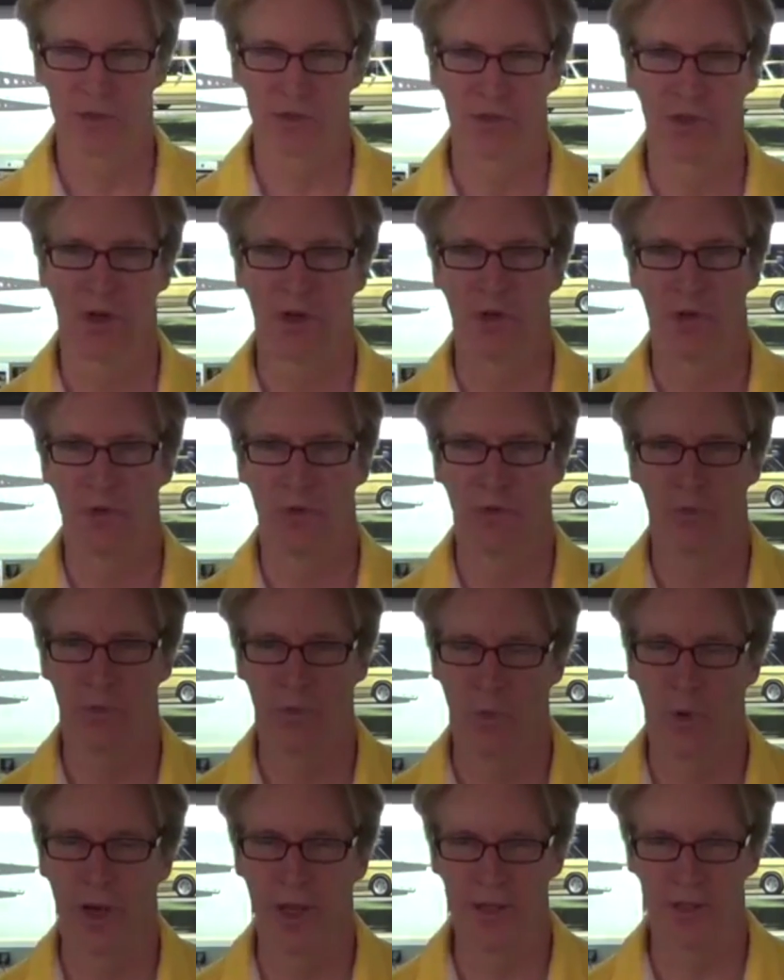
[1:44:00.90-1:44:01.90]
there's no
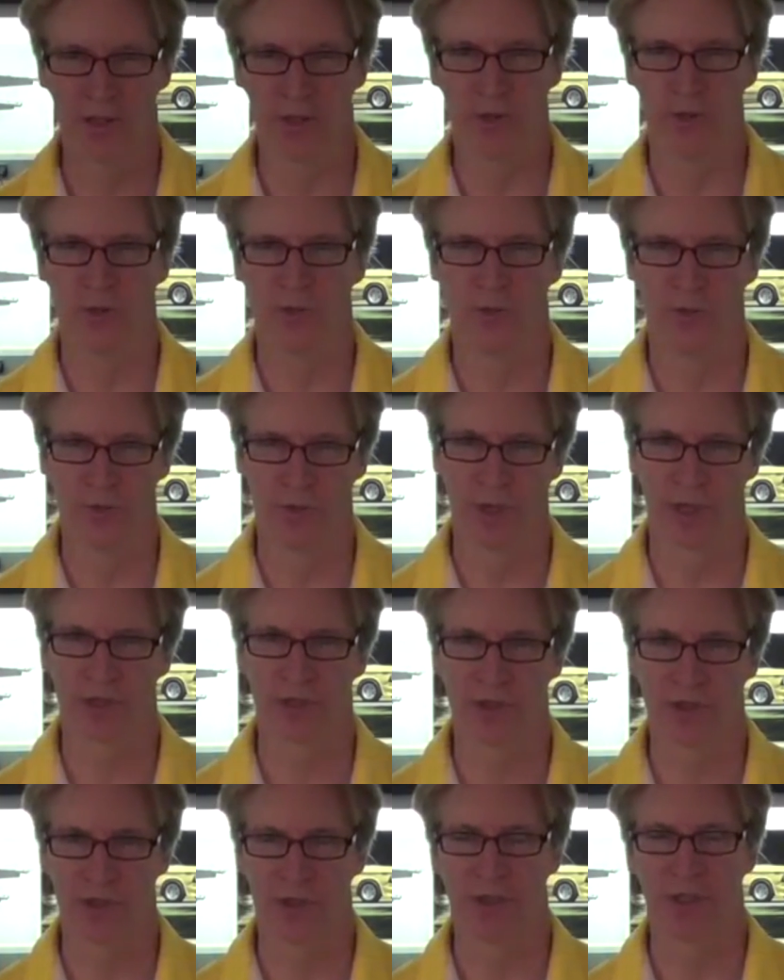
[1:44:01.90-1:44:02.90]
way to
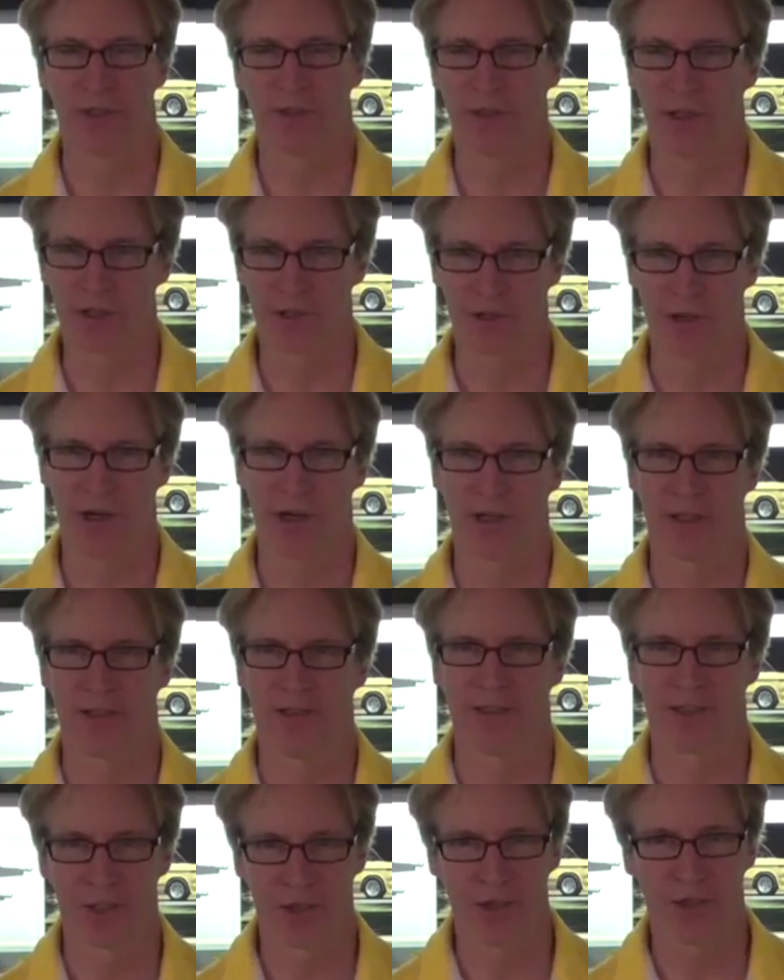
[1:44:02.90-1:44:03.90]
electrically or
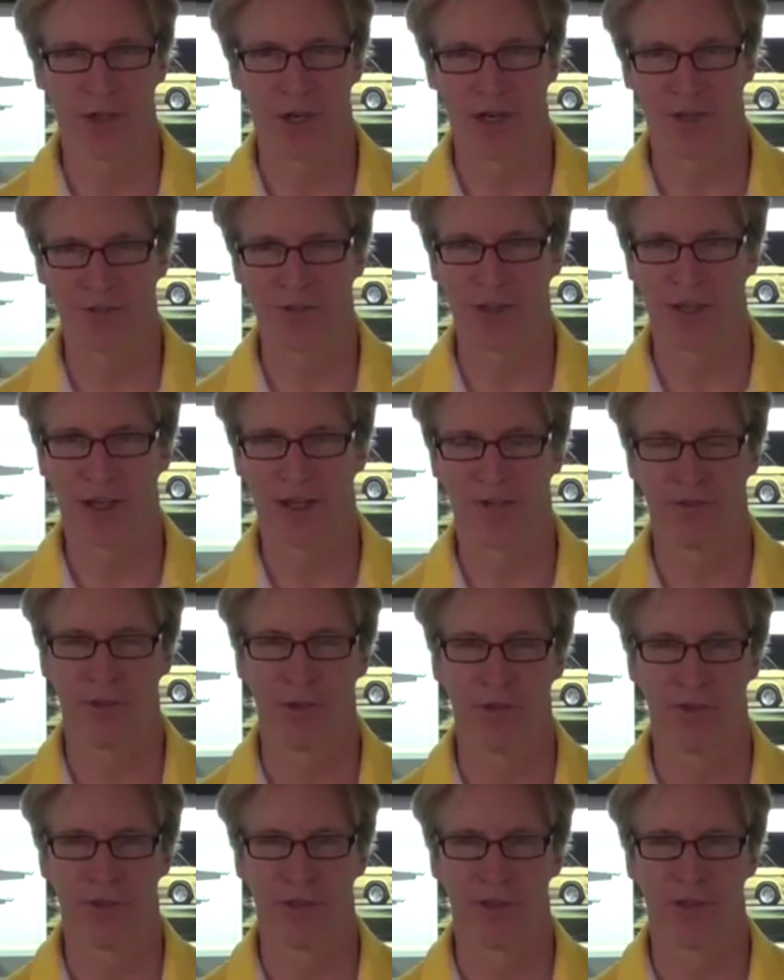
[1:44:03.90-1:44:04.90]
electronically turn off the high
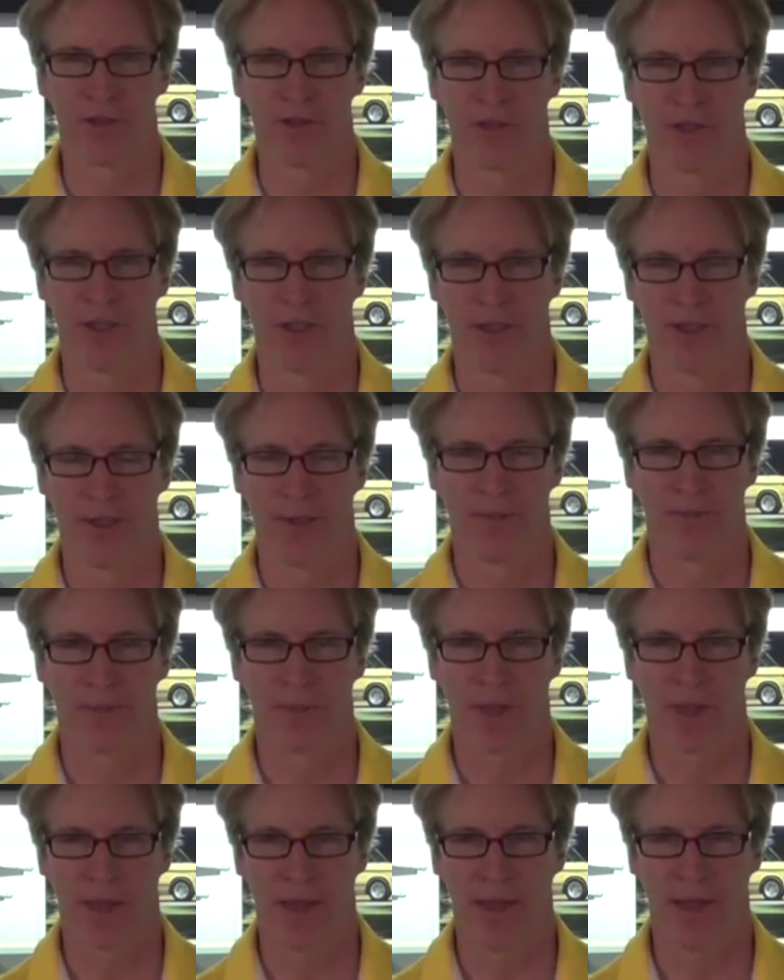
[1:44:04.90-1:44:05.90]
voltage
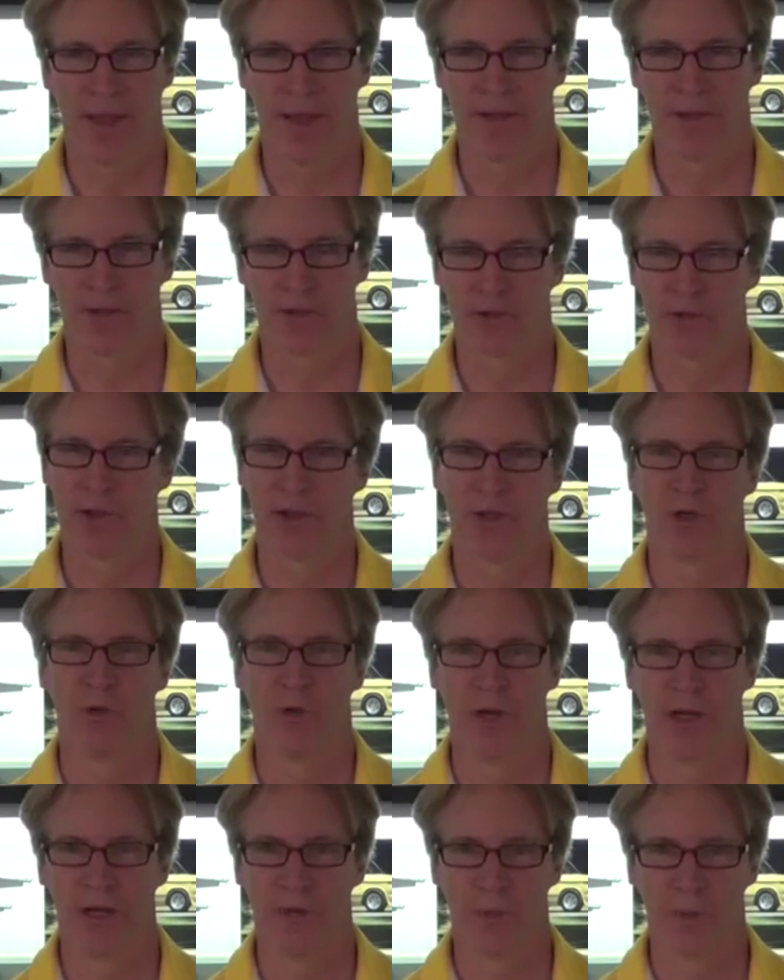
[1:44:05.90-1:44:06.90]
and there's really no
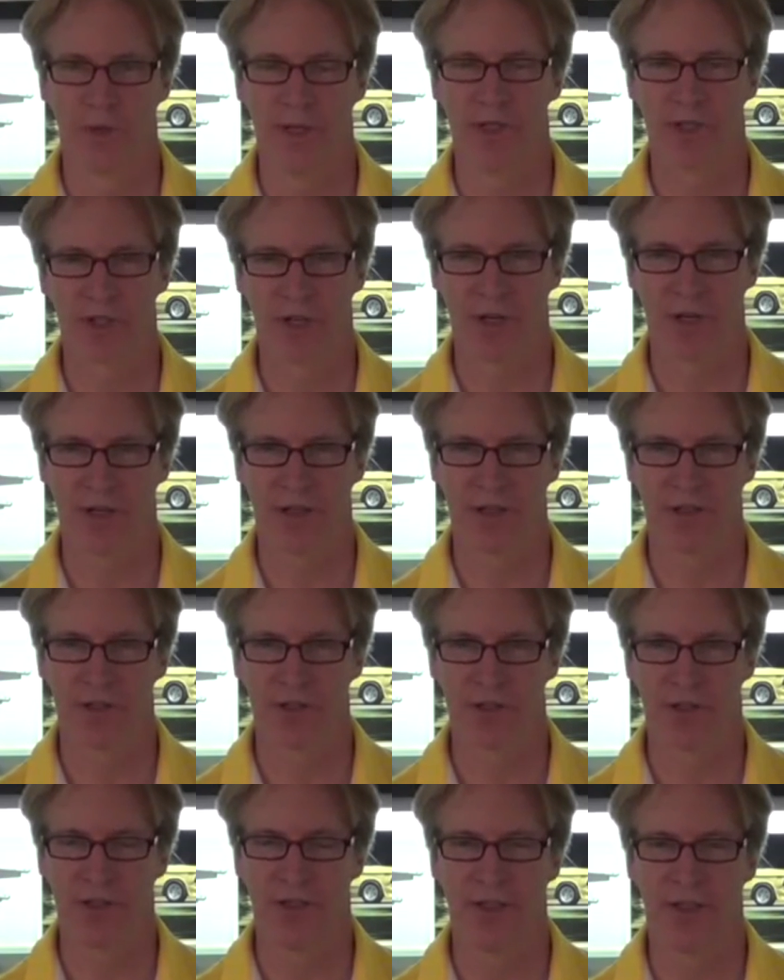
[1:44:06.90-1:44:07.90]
way to
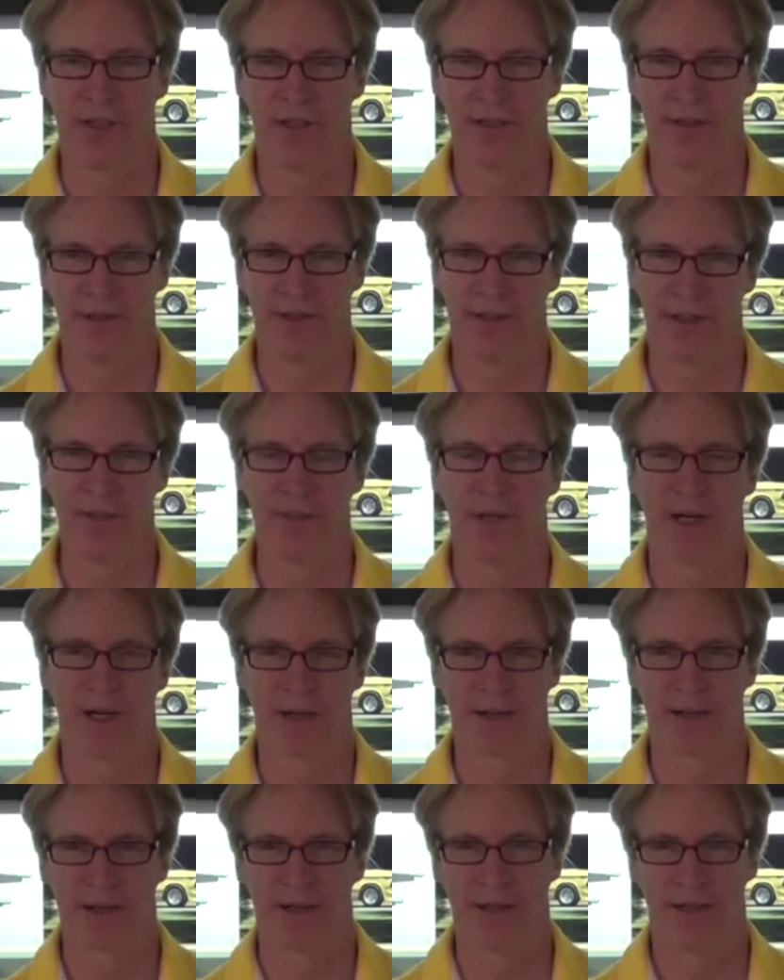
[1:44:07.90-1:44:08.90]
precharge the
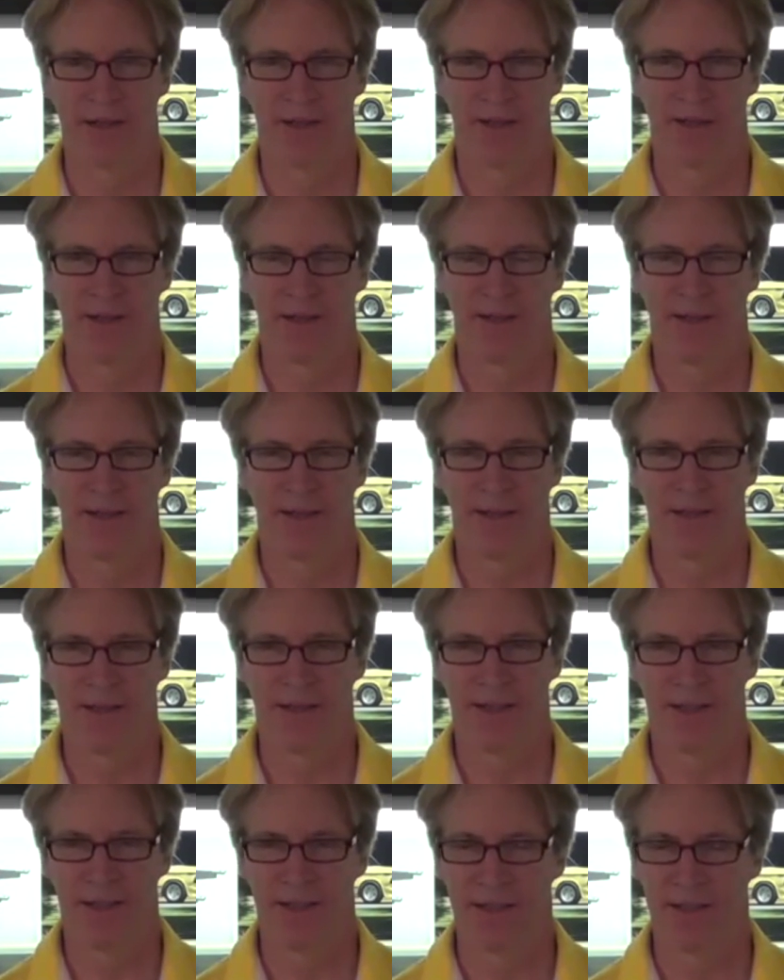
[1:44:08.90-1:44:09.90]
DMOC.
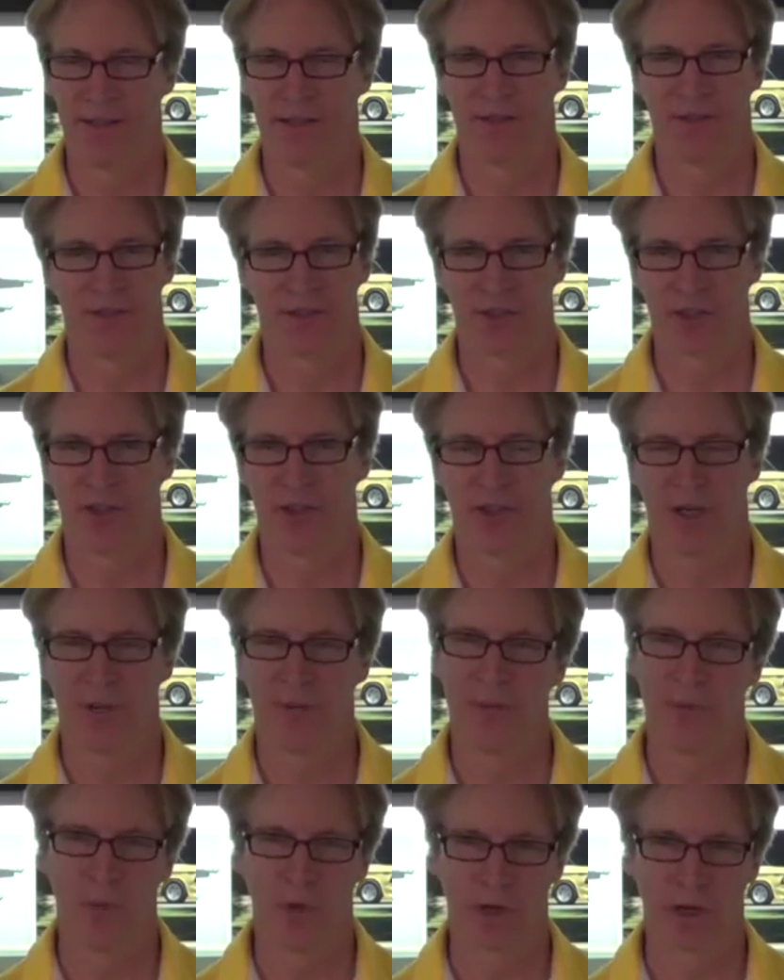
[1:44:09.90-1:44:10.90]
And so
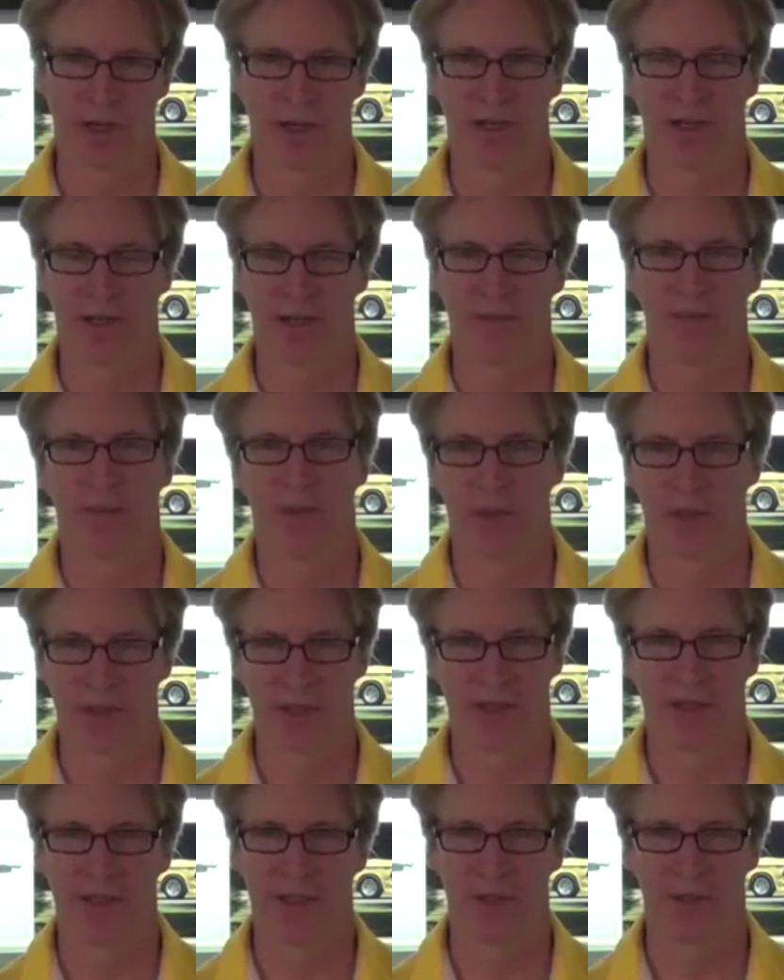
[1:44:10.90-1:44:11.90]
I'm working on
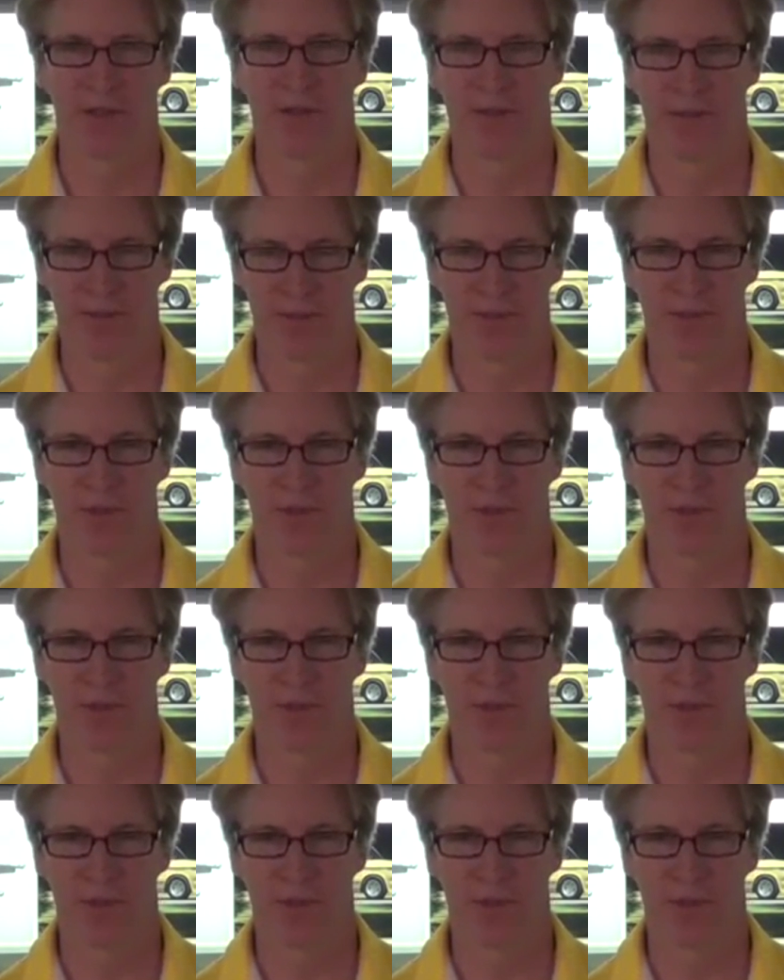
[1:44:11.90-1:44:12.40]
building another